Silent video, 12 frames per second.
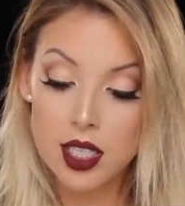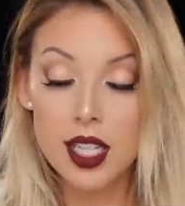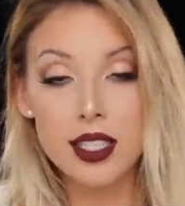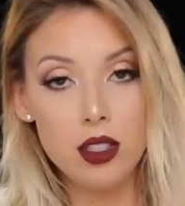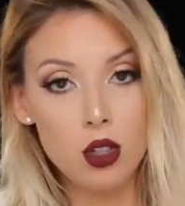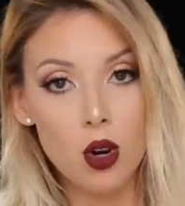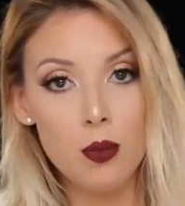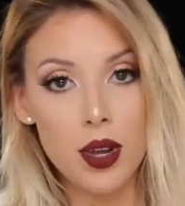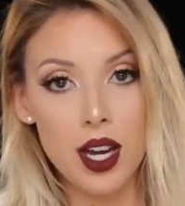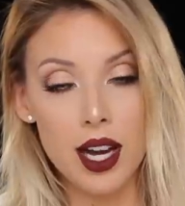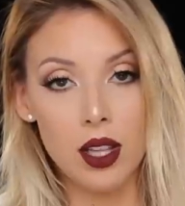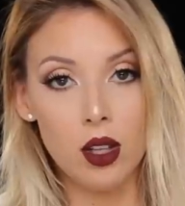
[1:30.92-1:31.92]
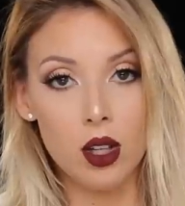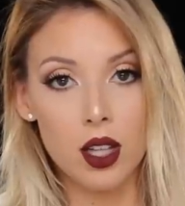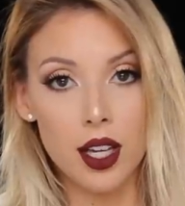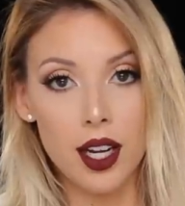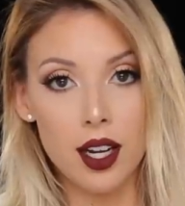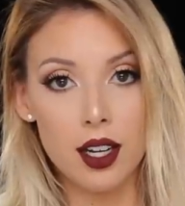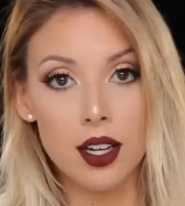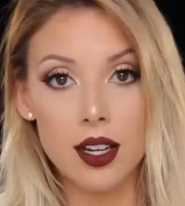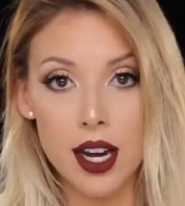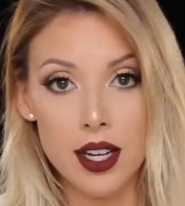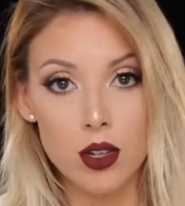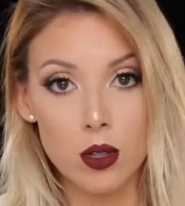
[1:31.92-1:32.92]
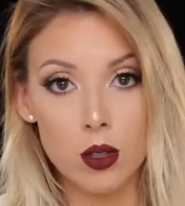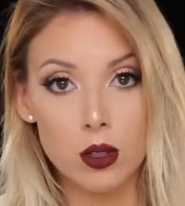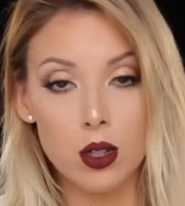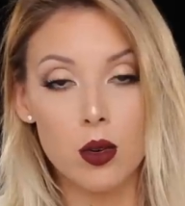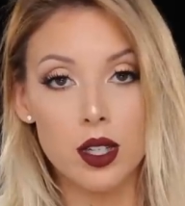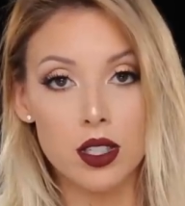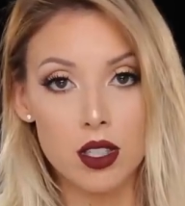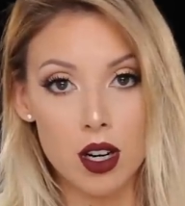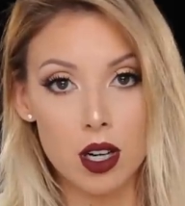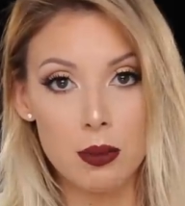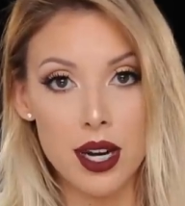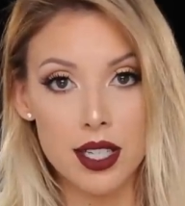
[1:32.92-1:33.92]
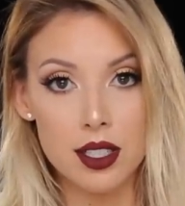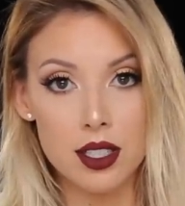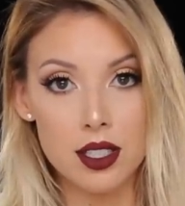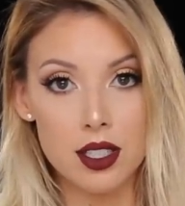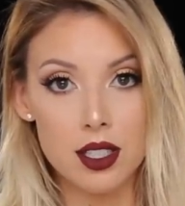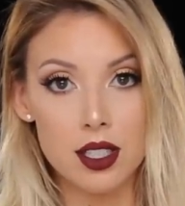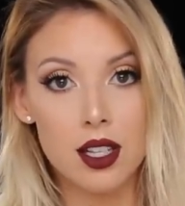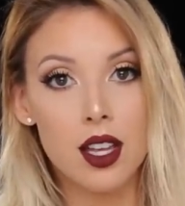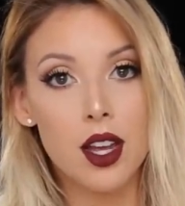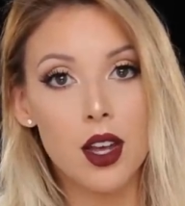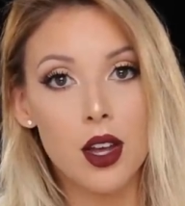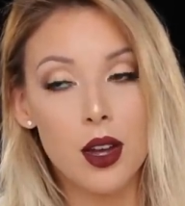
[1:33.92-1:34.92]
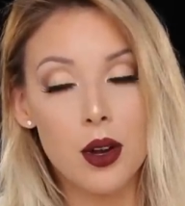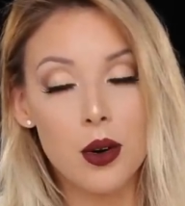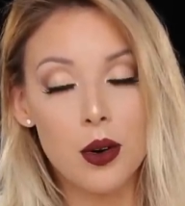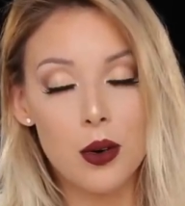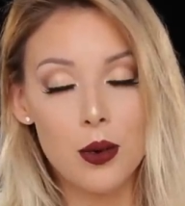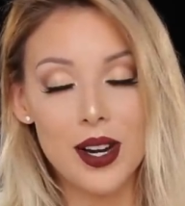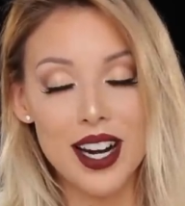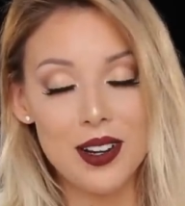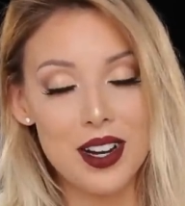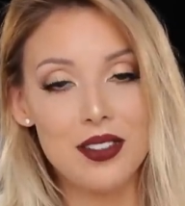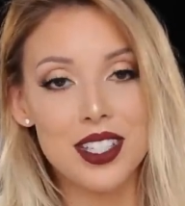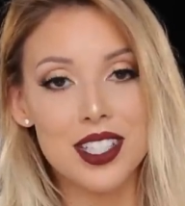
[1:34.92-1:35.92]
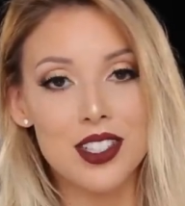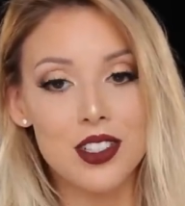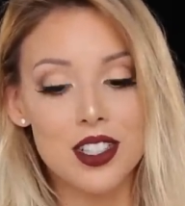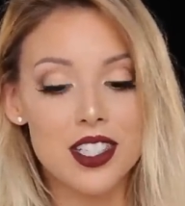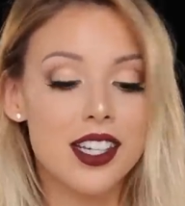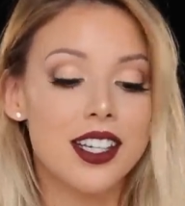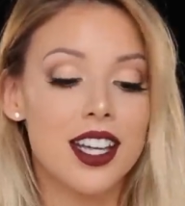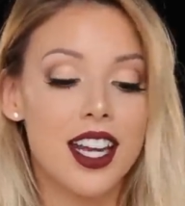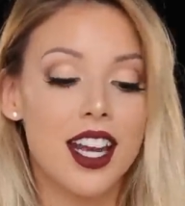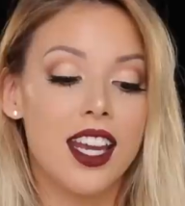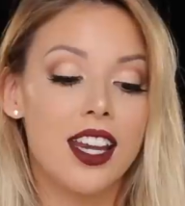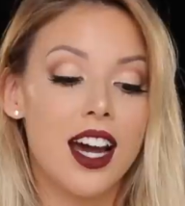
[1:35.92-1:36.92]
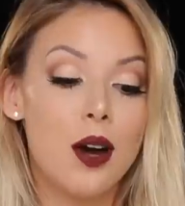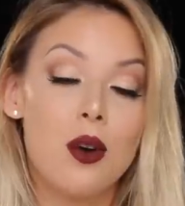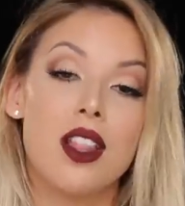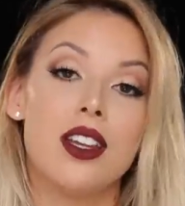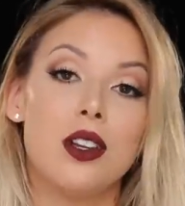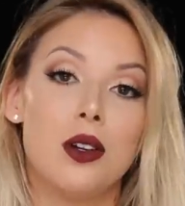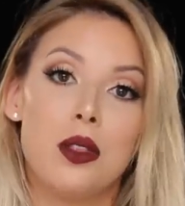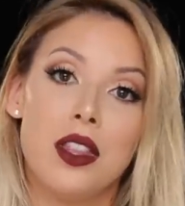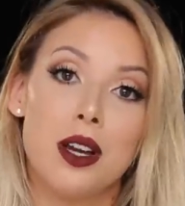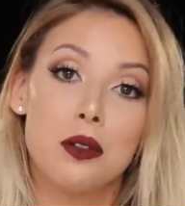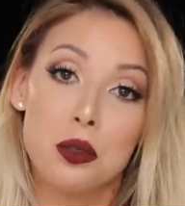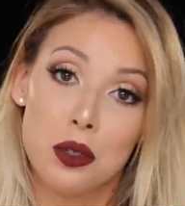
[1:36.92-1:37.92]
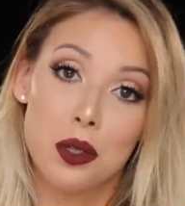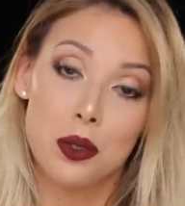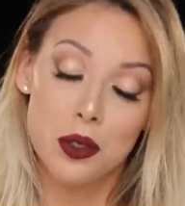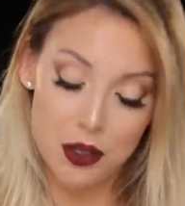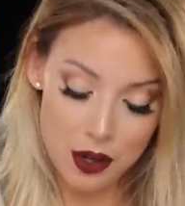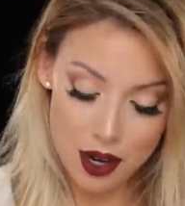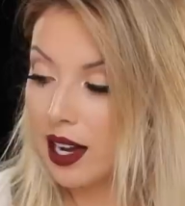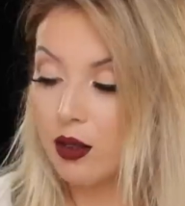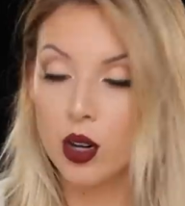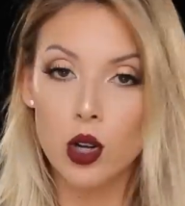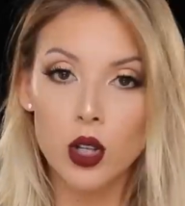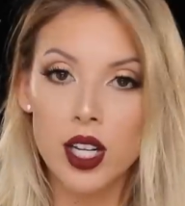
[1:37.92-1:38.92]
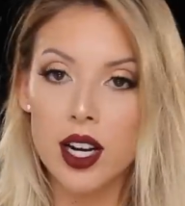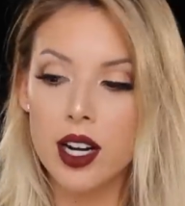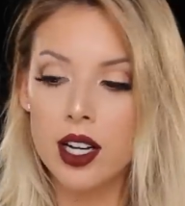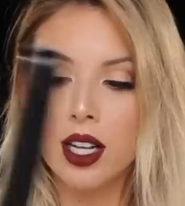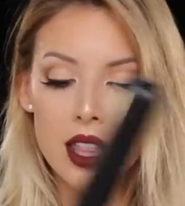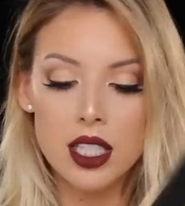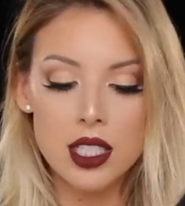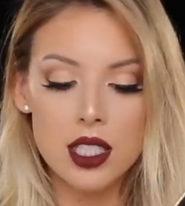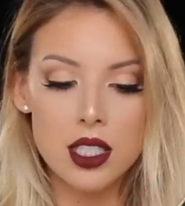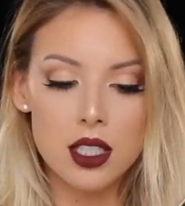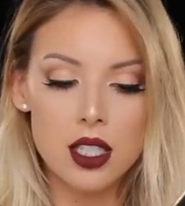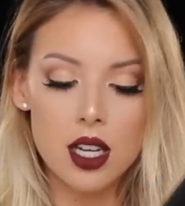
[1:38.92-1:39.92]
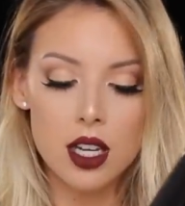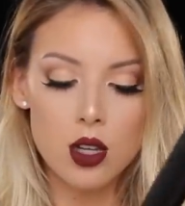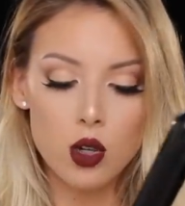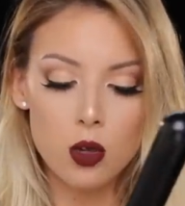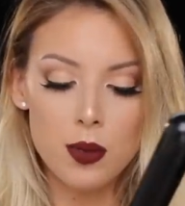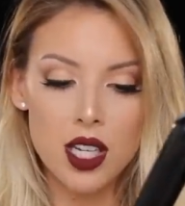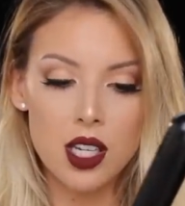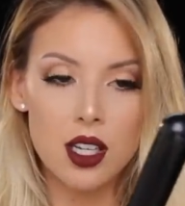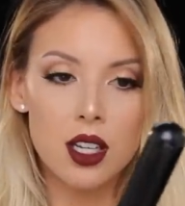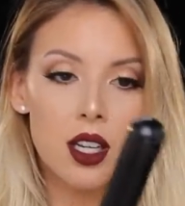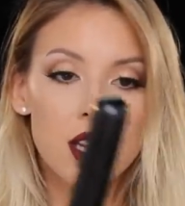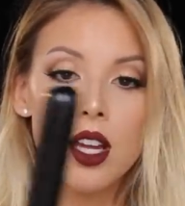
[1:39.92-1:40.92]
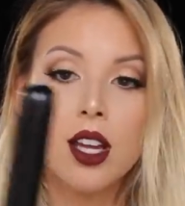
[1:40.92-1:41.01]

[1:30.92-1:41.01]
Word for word: Desi told me I look like a nine year old going to soccer practice when I don't have extensions in. And I want to let you know that that was really rude. I have a curling iron. This is the NuMe